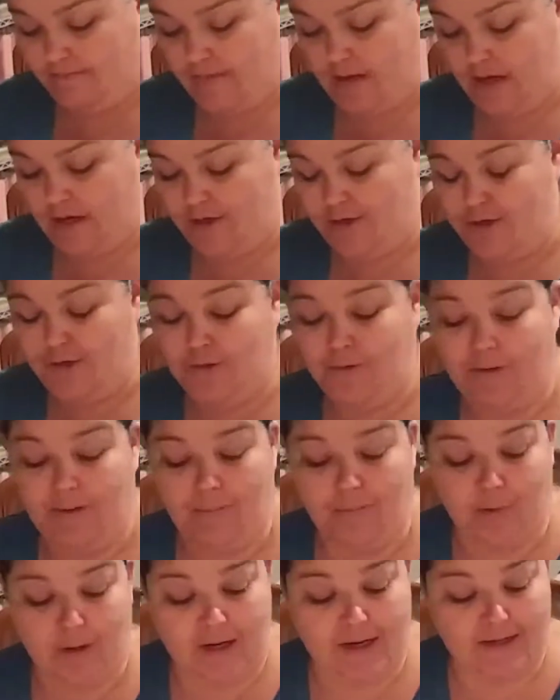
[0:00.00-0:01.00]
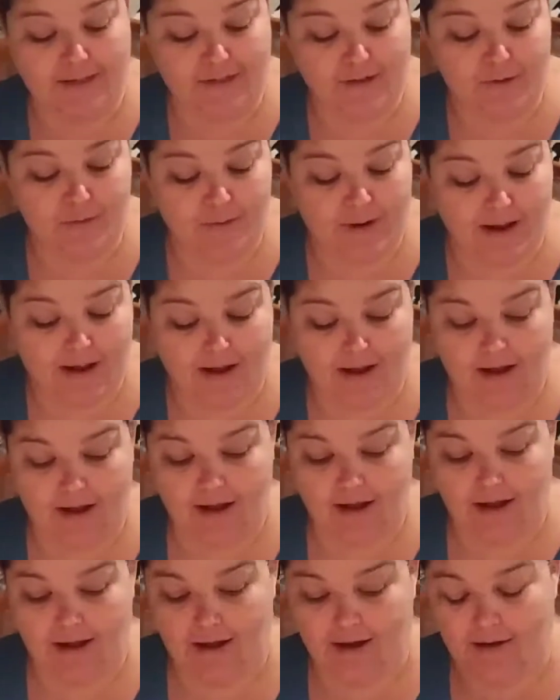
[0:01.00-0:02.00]
undo it, but I don't
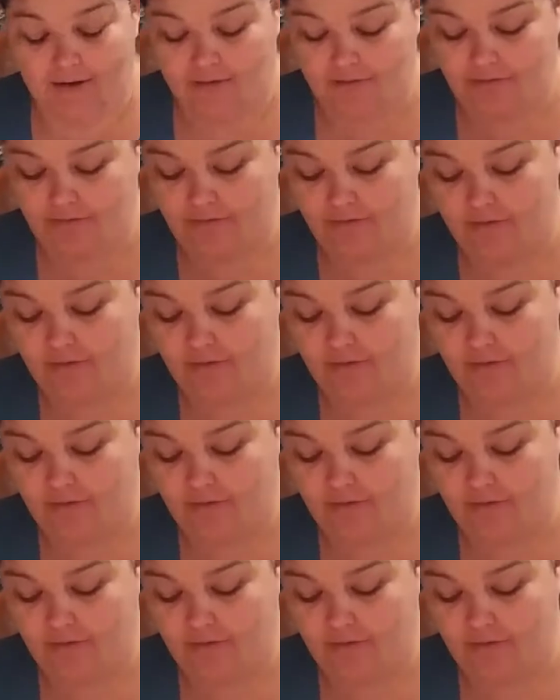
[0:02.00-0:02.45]
have